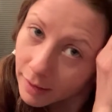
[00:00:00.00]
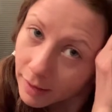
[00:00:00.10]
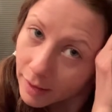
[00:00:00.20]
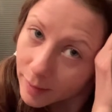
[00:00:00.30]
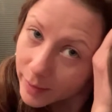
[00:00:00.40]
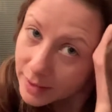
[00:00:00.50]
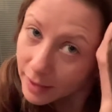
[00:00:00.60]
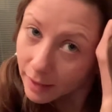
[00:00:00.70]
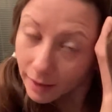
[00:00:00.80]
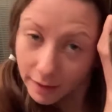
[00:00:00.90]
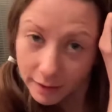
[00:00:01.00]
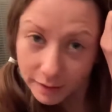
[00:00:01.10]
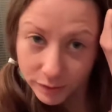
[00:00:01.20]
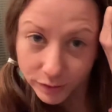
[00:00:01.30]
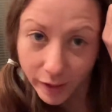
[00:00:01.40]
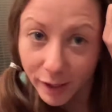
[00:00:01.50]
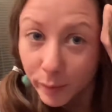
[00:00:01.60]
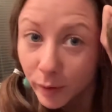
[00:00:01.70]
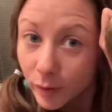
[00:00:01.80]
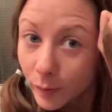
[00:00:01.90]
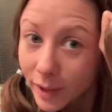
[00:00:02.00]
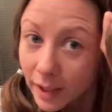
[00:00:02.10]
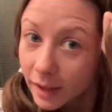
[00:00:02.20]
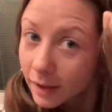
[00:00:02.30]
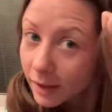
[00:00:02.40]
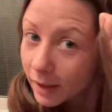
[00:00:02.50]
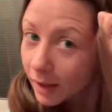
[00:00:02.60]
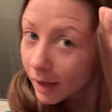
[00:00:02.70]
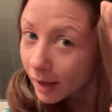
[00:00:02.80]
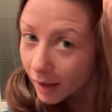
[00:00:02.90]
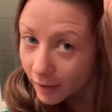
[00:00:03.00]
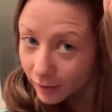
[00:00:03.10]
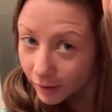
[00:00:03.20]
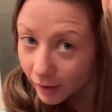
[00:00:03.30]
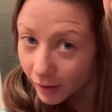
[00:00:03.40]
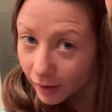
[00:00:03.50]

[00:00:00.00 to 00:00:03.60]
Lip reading: Then I'm going to take strand number 3 under,